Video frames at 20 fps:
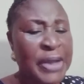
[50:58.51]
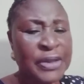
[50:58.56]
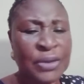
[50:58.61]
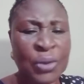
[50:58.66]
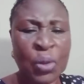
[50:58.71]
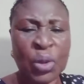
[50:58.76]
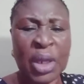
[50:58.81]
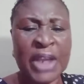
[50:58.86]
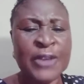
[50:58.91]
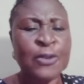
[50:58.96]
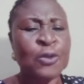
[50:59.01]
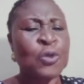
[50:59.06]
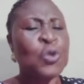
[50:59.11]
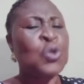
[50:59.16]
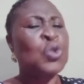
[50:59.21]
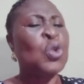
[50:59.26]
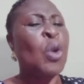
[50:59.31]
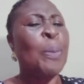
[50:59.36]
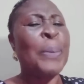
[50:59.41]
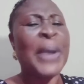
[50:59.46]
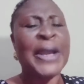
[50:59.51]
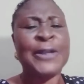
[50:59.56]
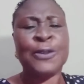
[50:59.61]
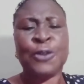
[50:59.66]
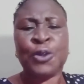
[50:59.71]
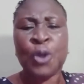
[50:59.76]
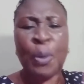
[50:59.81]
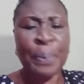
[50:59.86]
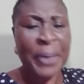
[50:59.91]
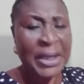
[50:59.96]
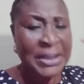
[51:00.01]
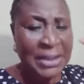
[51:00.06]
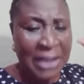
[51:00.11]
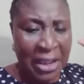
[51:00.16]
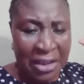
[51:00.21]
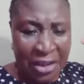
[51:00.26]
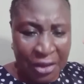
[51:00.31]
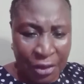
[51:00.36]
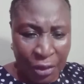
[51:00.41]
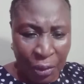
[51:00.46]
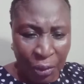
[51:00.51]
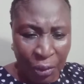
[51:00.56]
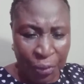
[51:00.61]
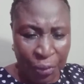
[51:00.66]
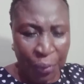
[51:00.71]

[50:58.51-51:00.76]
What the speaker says: my son. I stood up, I jumped, I said, it's